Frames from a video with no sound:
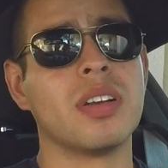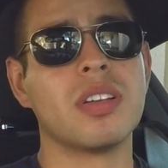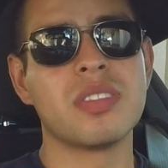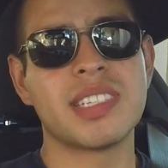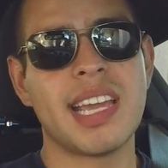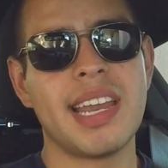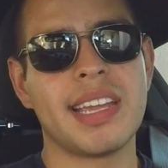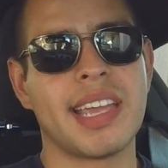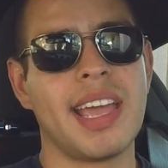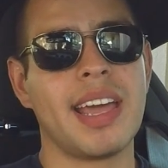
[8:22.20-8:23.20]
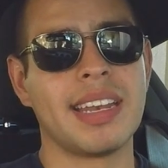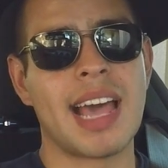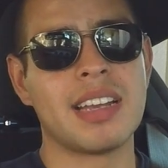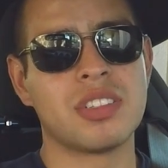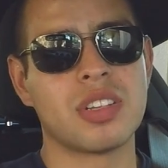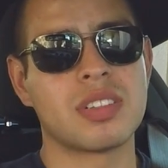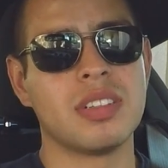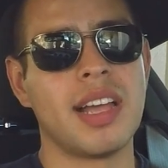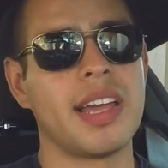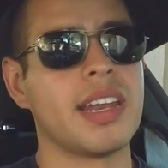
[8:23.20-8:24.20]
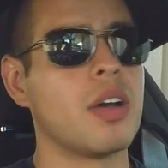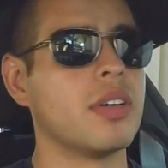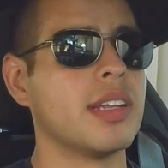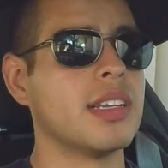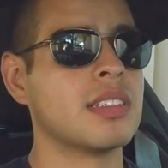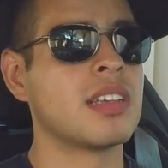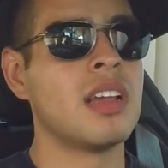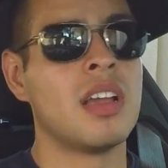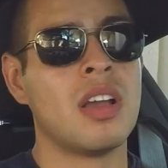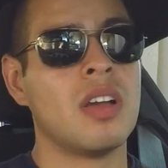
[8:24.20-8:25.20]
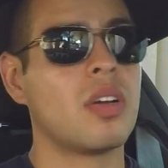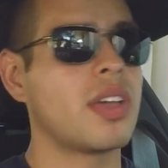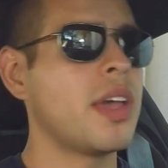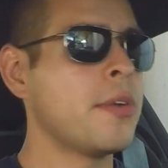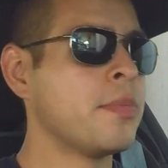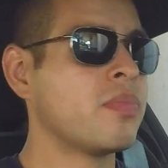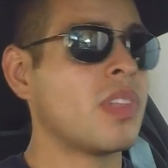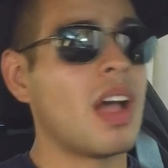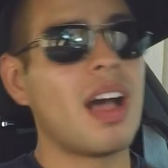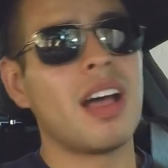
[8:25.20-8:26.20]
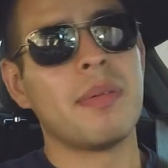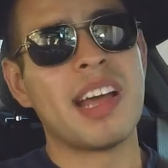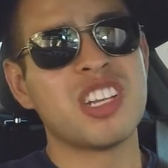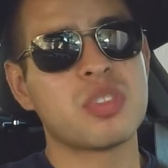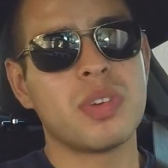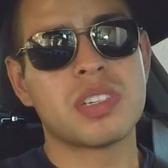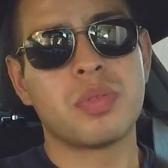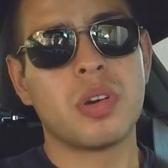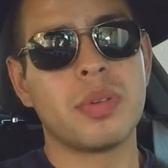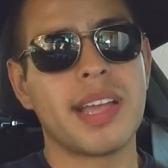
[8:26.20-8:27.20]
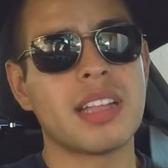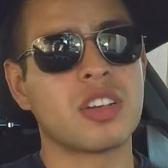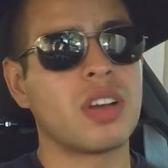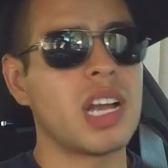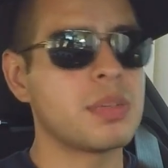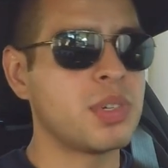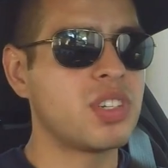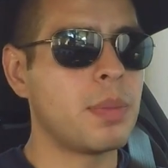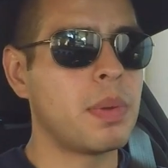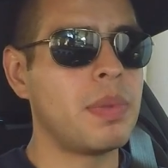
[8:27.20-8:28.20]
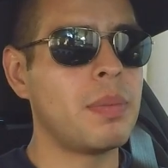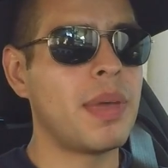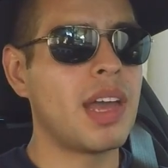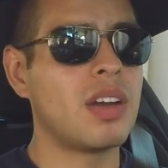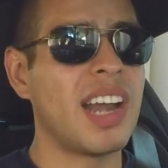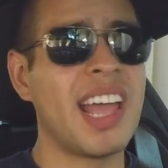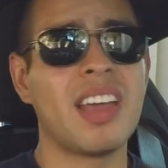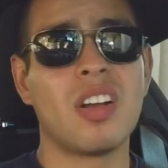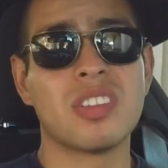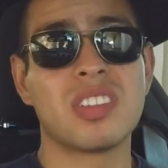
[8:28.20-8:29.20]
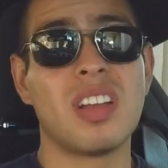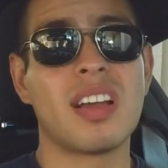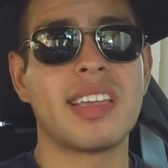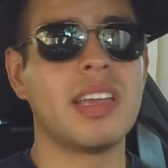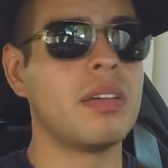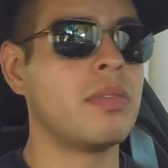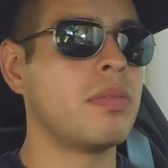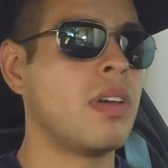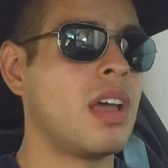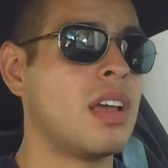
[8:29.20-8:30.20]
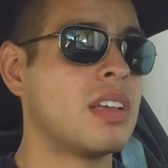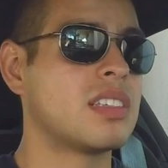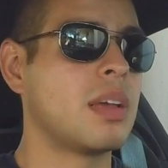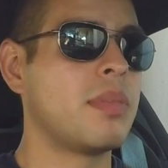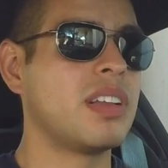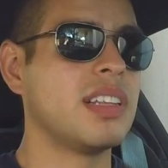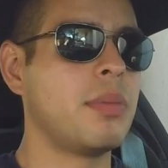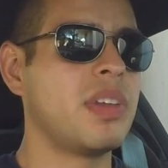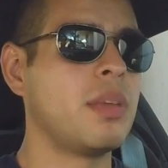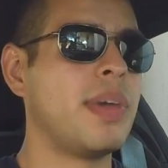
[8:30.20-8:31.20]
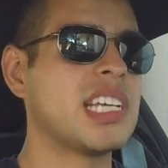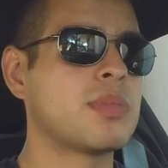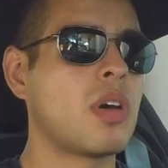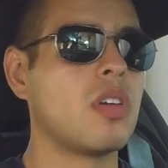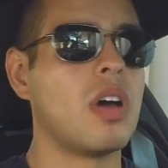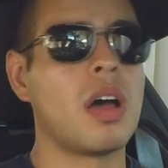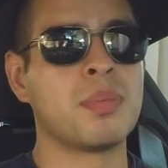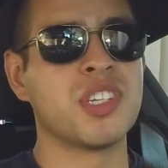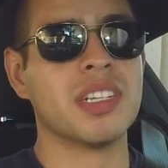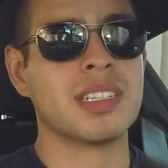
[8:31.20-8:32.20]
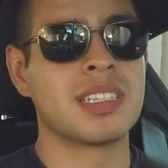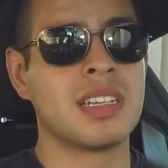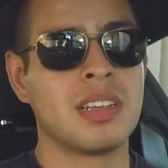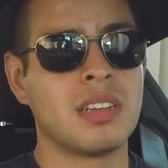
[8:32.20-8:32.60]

Don't say they can't, that is just a lie nowadays. Okay, I just wish Ford would get the craftsmanship a bit better and also not give some of the limited base model options.